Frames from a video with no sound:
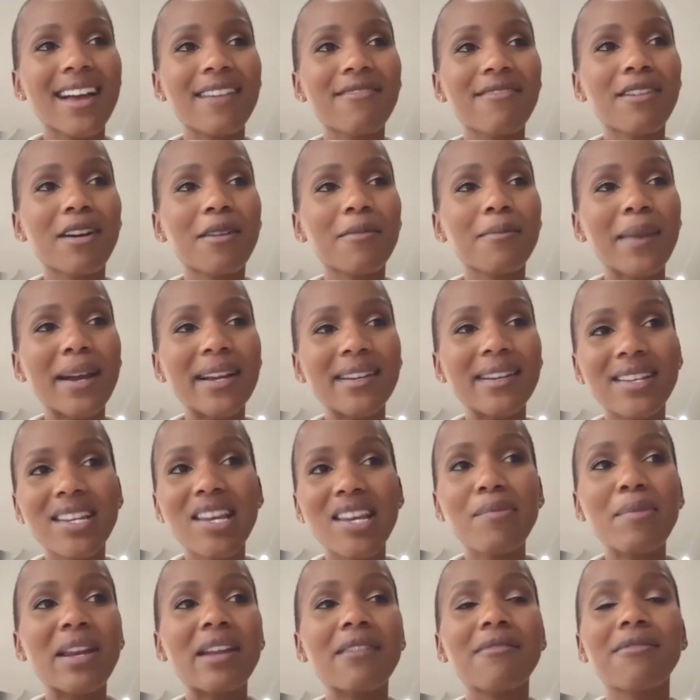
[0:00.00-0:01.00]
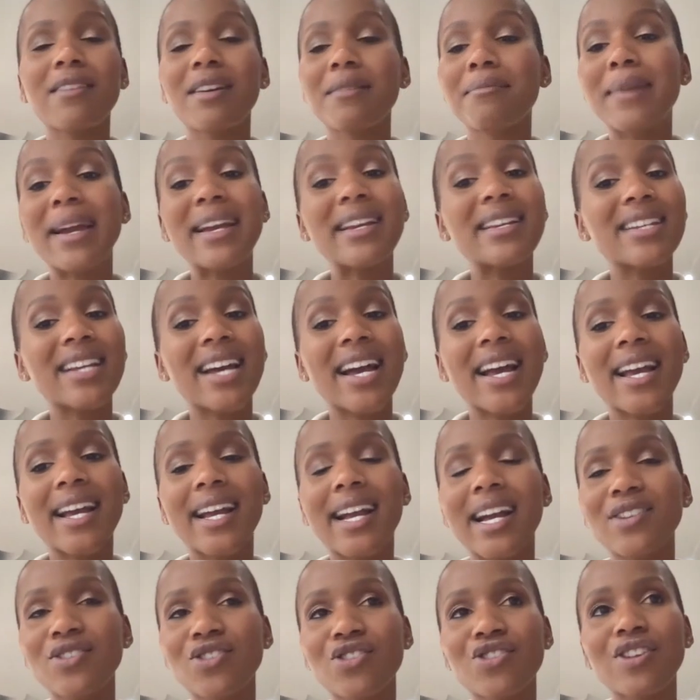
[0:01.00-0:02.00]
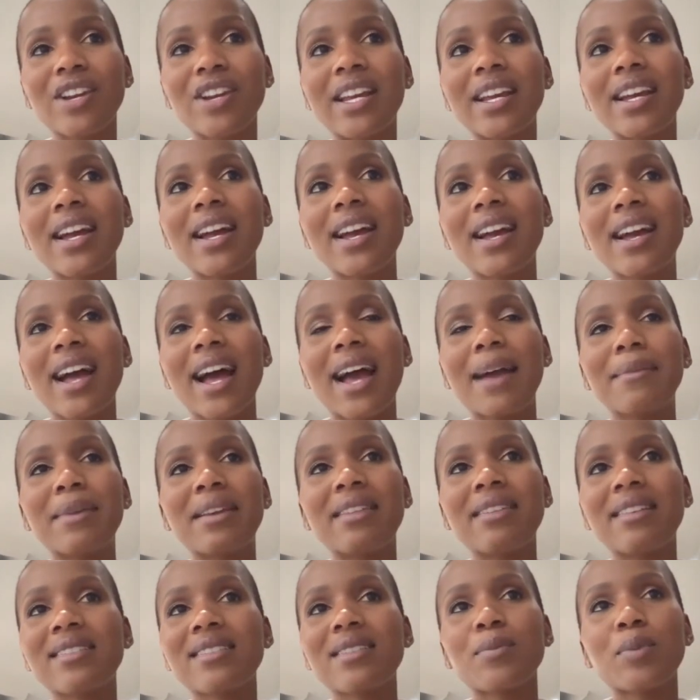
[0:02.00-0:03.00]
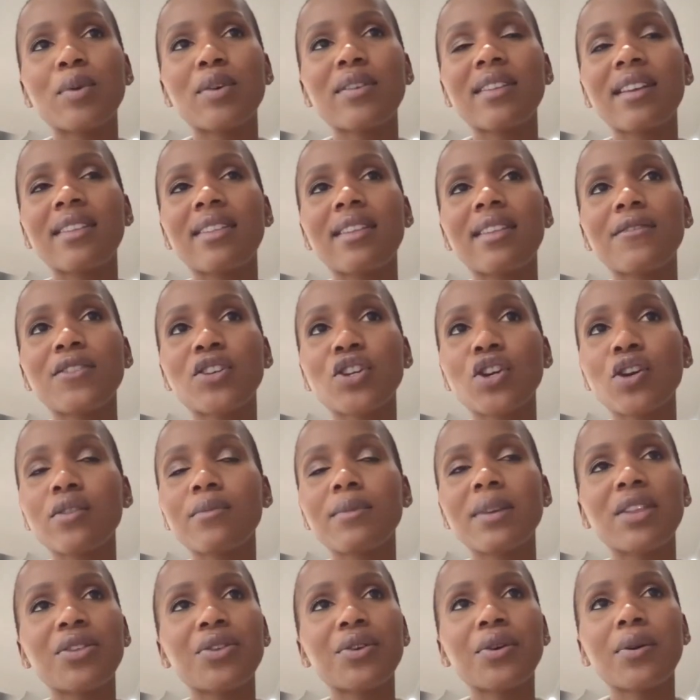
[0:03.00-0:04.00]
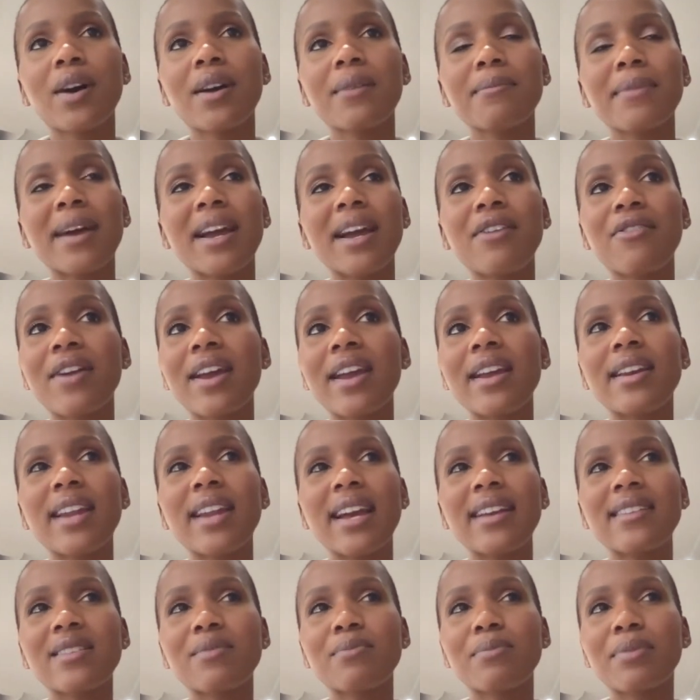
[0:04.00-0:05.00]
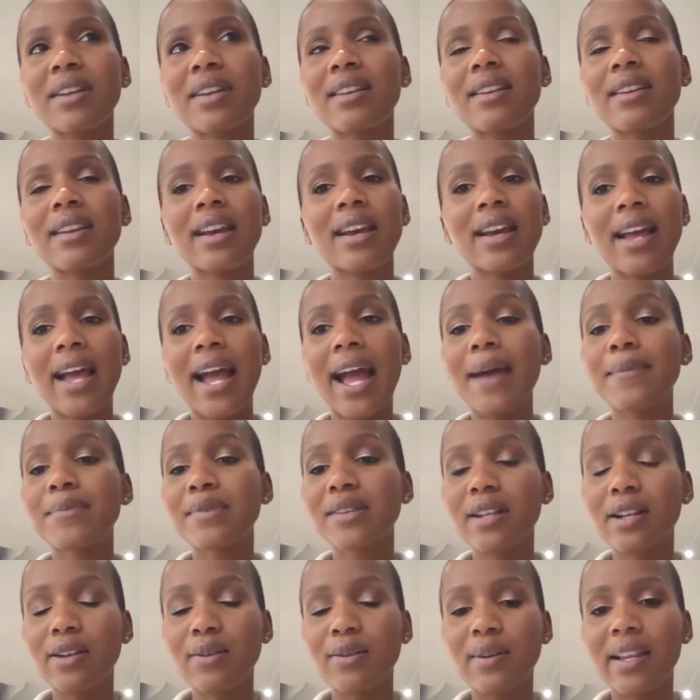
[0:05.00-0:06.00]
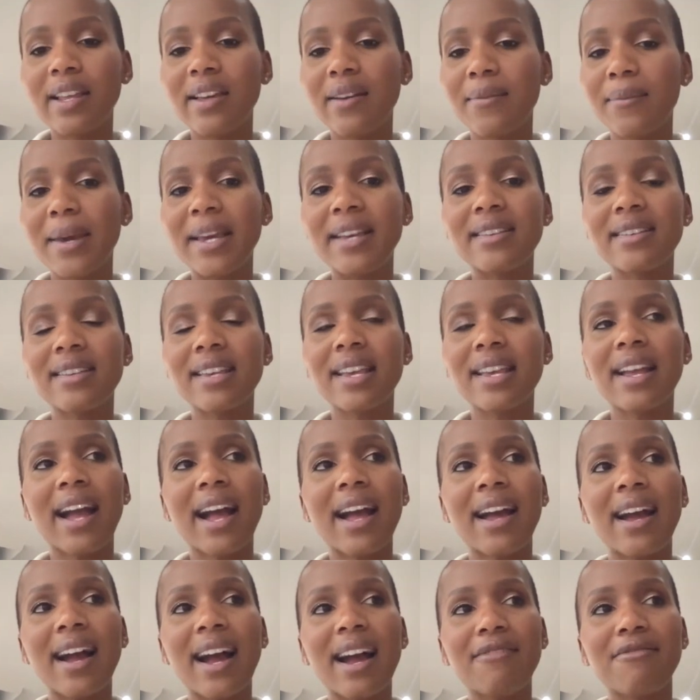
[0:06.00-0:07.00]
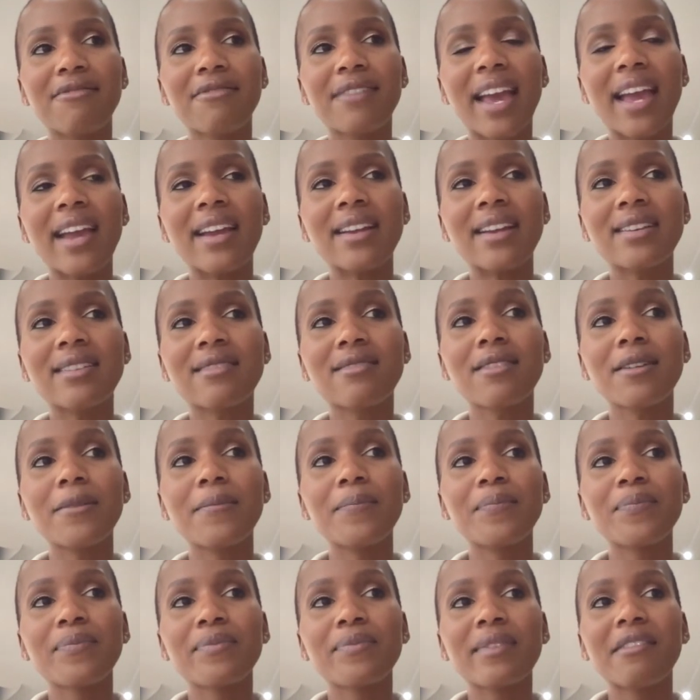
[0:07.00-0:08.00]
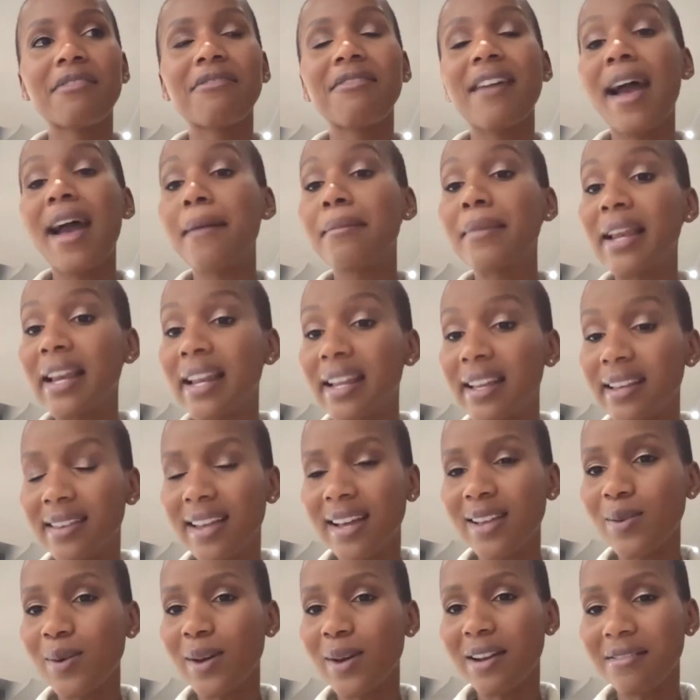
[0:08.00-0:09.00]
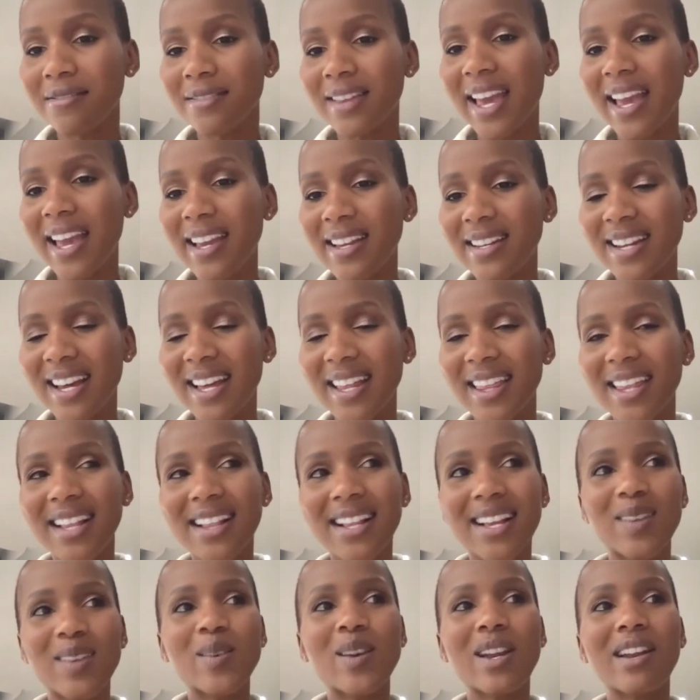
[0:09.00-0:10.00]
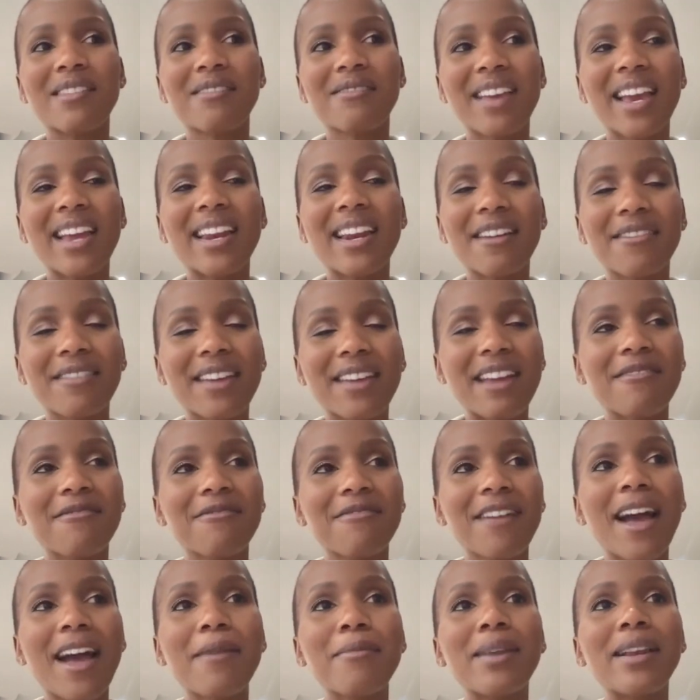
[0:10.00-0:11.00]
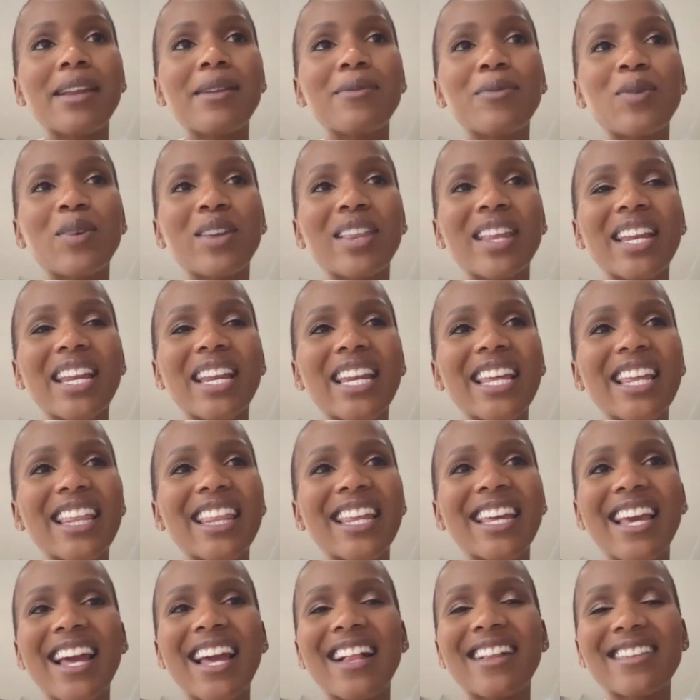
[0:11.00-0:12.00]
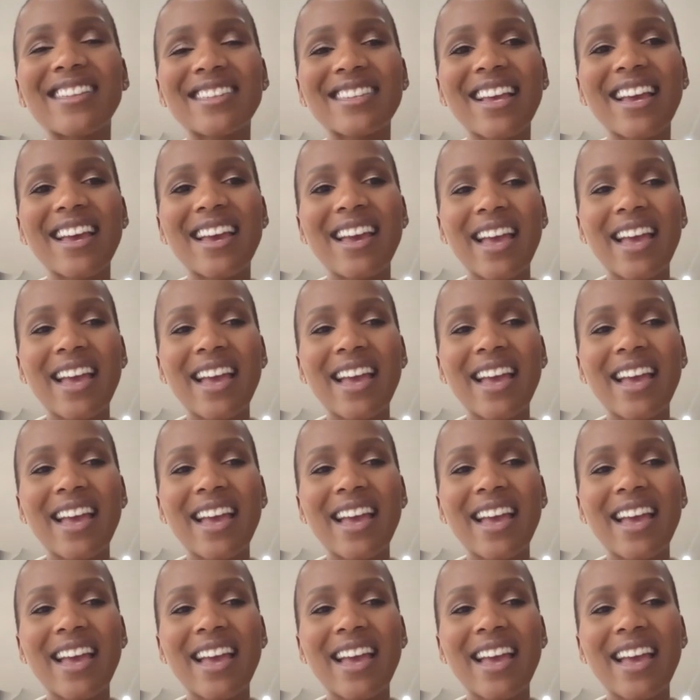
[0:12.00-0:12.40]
I've got my team, and I've got my entire country. I mean, the support that they've shown me throughout my reign has been absolutely amazing. I've gained family. That's what I've gained. I think that's what I've gained. I've gained family more than anything else.